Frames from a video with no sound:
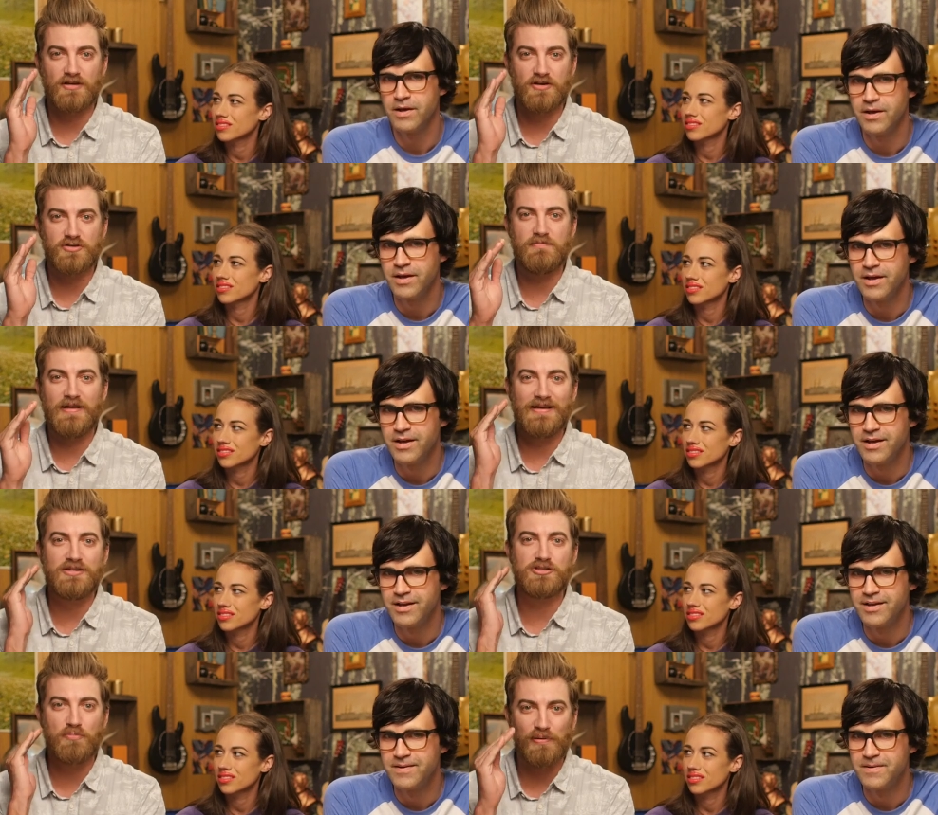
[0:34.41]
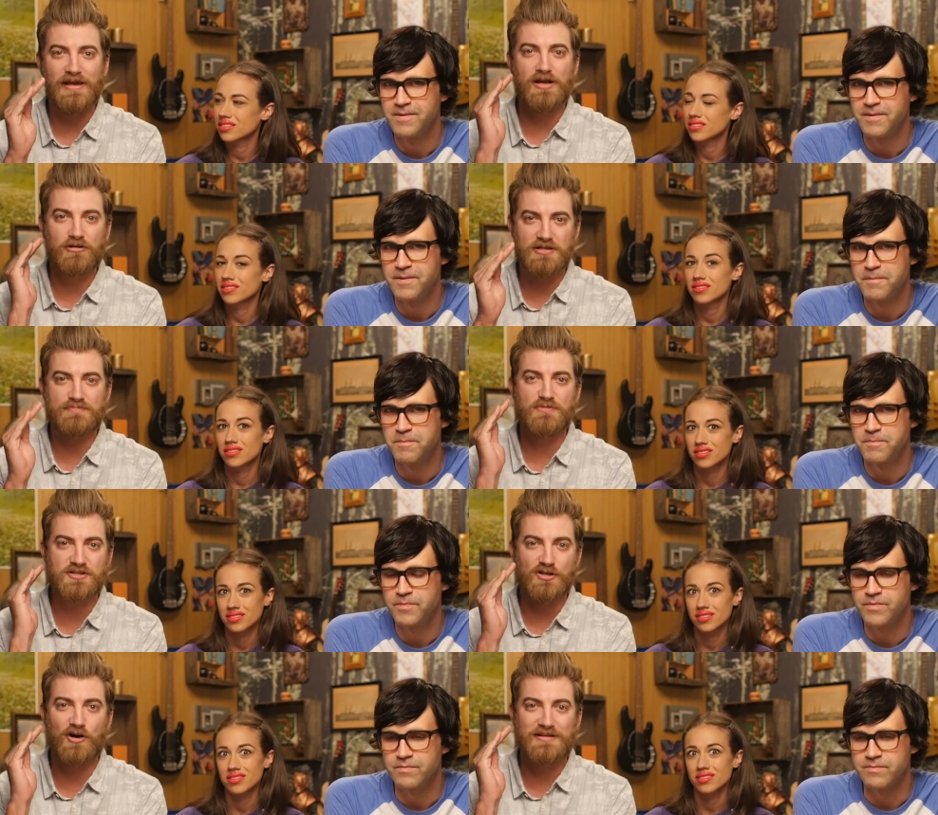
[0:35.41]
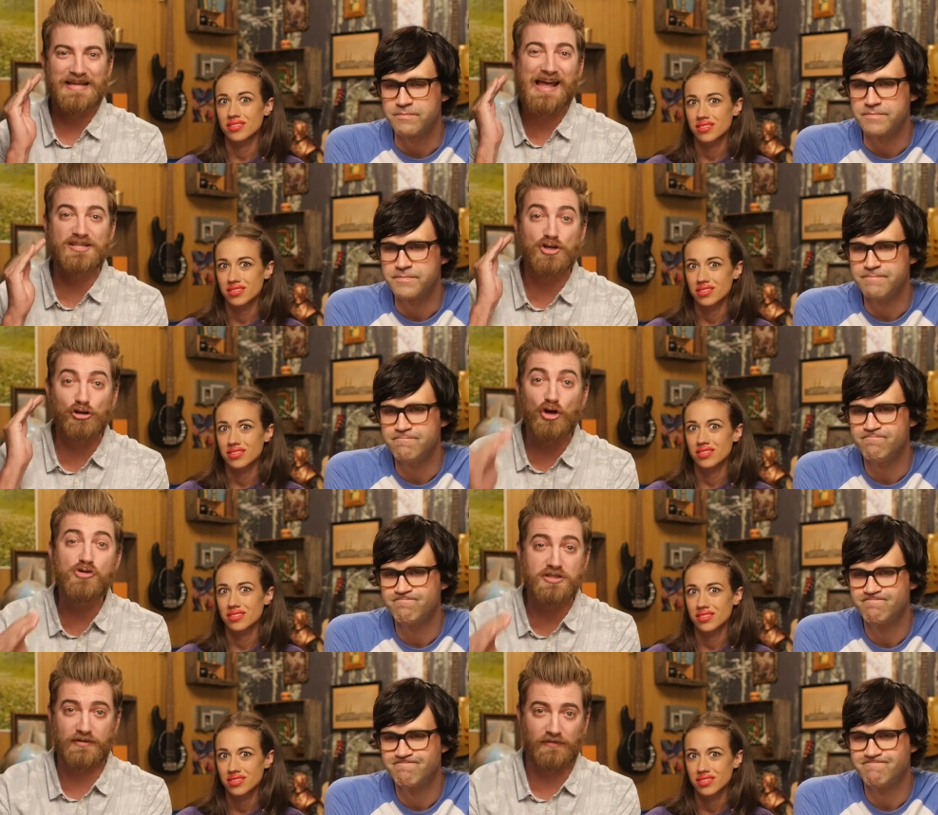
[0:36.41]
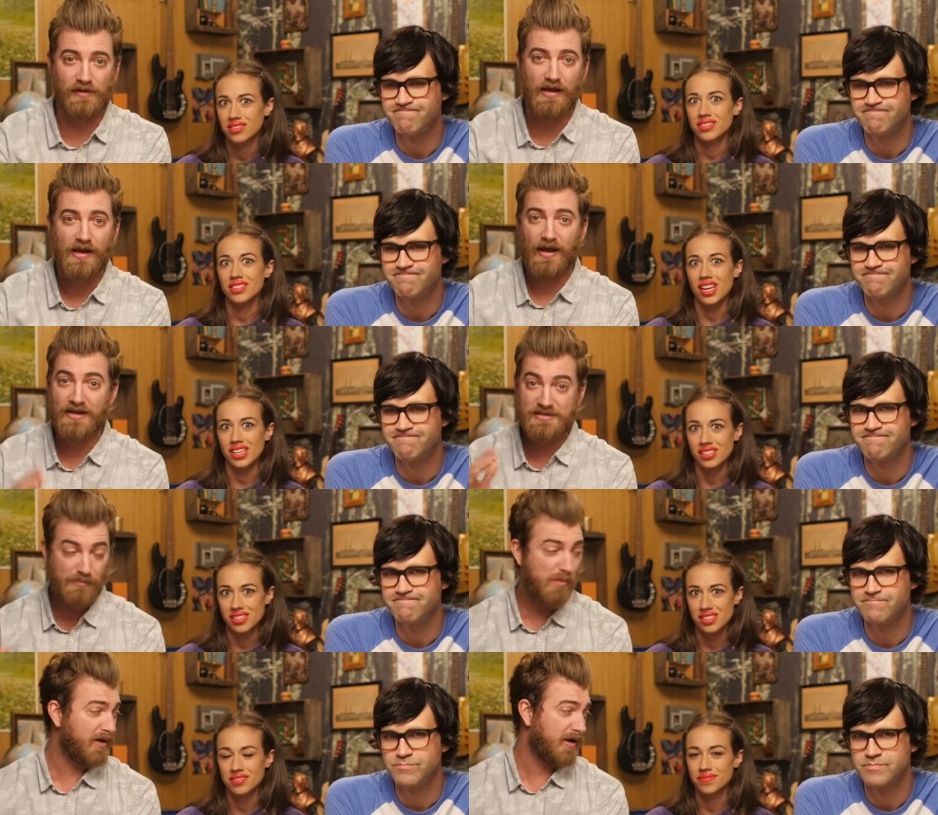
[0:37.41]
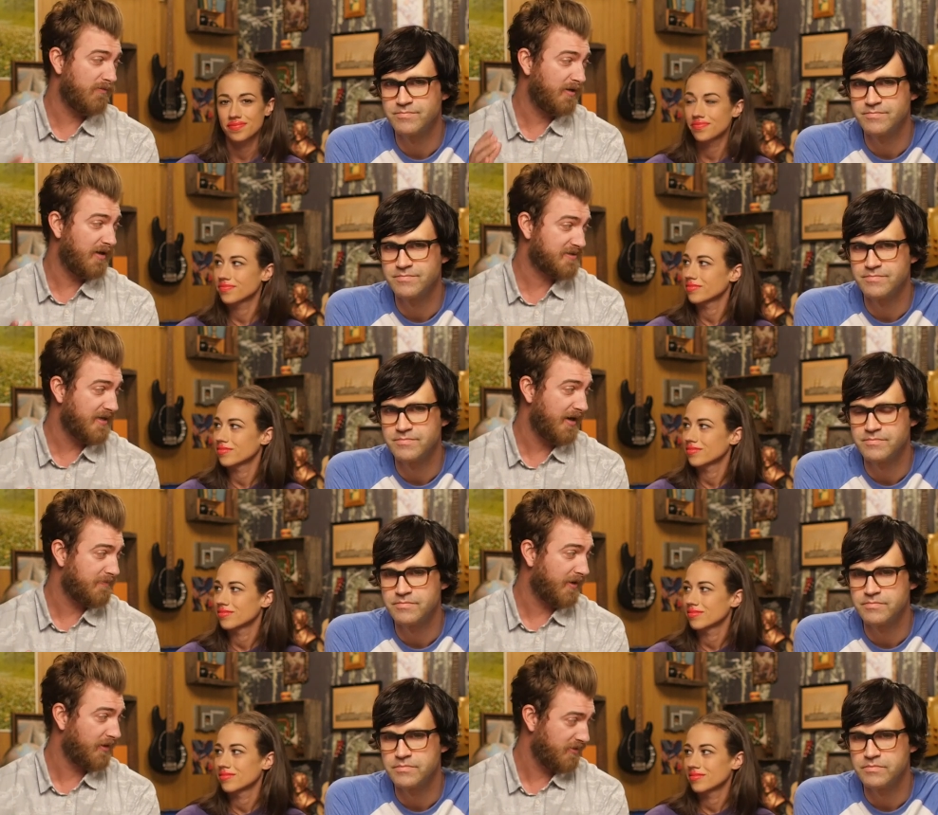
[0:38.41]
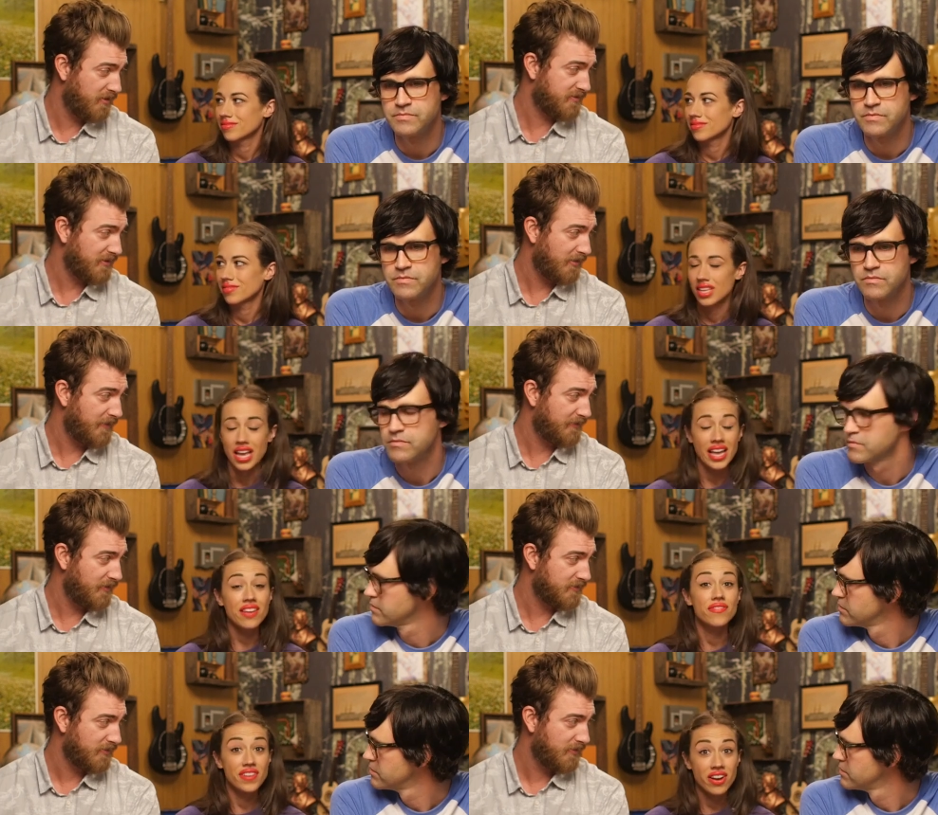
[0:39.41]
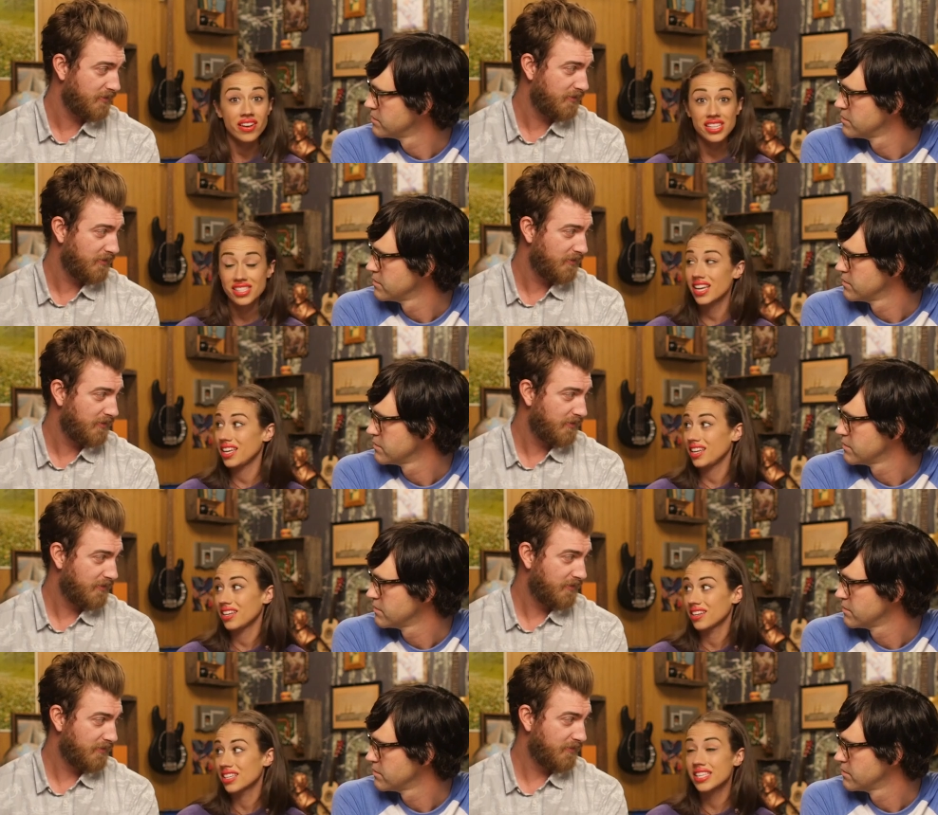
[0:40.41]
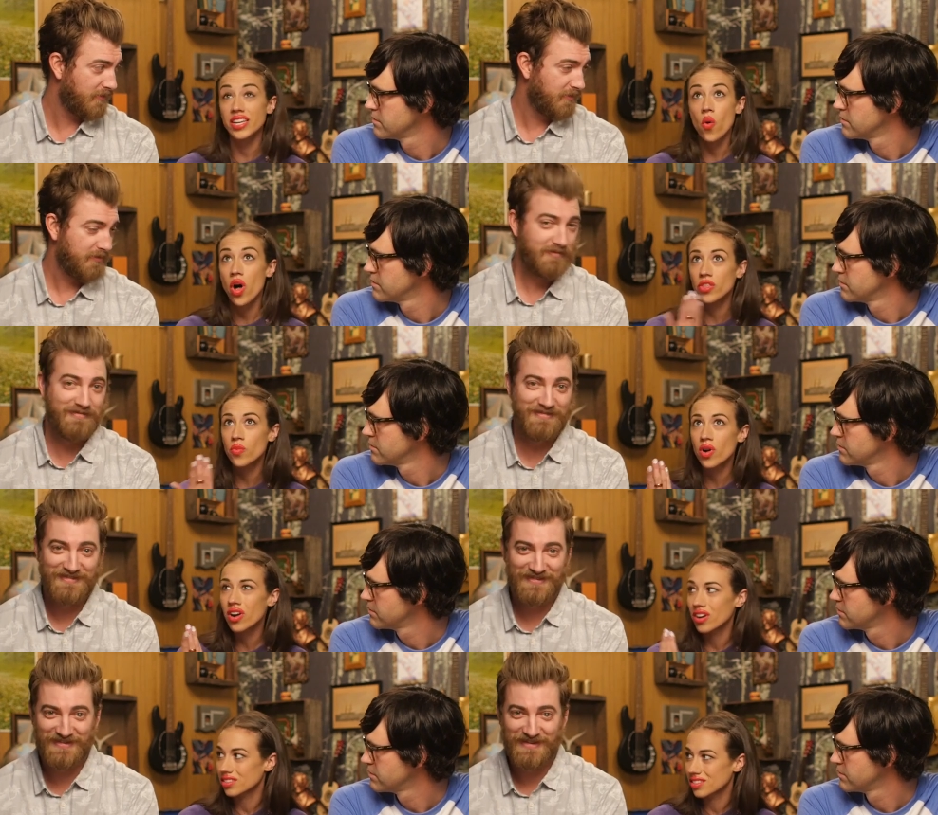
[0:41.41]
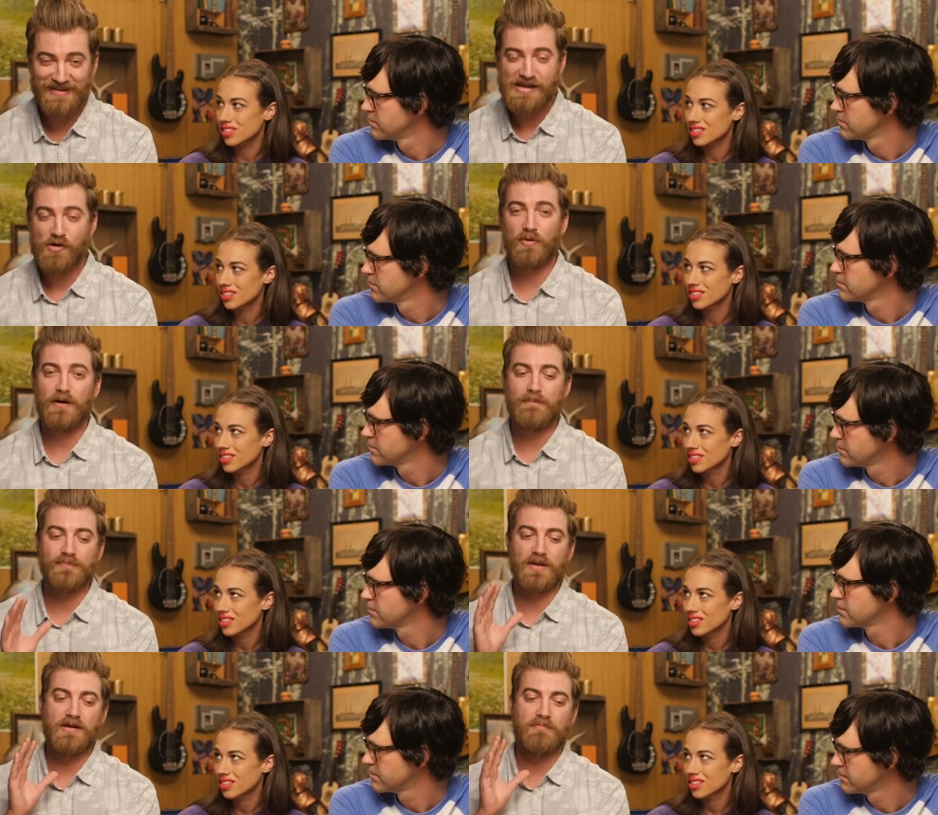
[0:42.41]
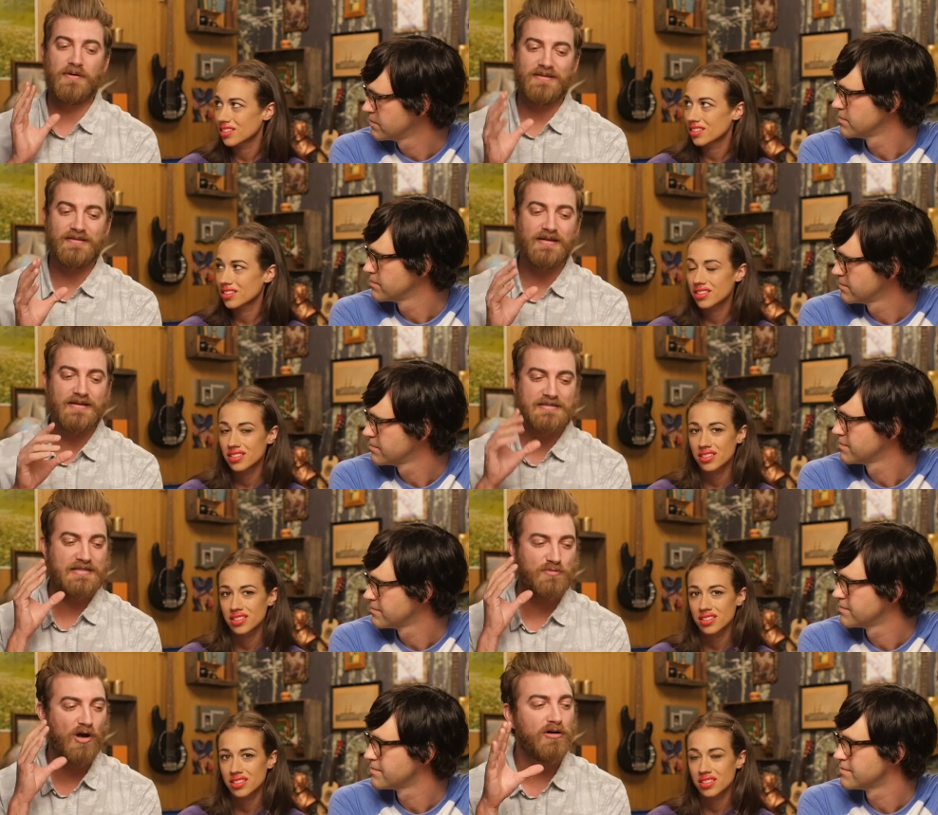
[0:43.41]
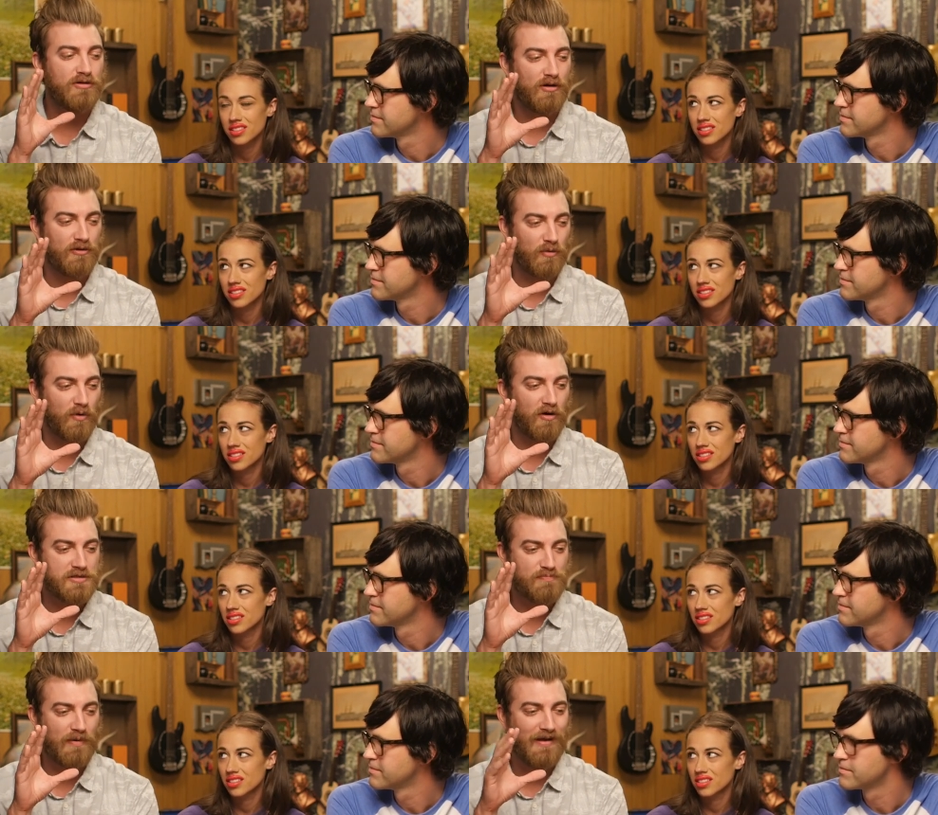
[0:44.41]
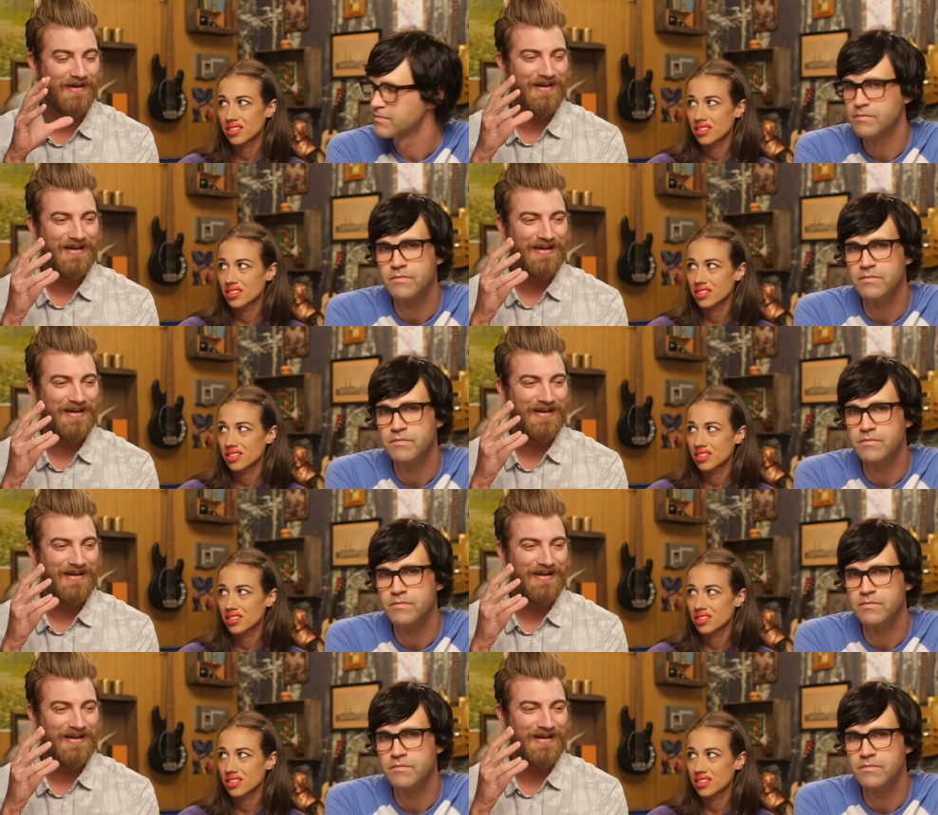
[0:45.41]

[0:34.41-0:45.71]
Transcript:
Speaker 1: the country begin to play Christmas songs mm -hmm. exclusively. Yes. And some people get really excited about that. You get excited about I
Speaker 2: this? get very excited because I know all the words.
Speaker 1: Well, but the thing is, is we all know all the words, but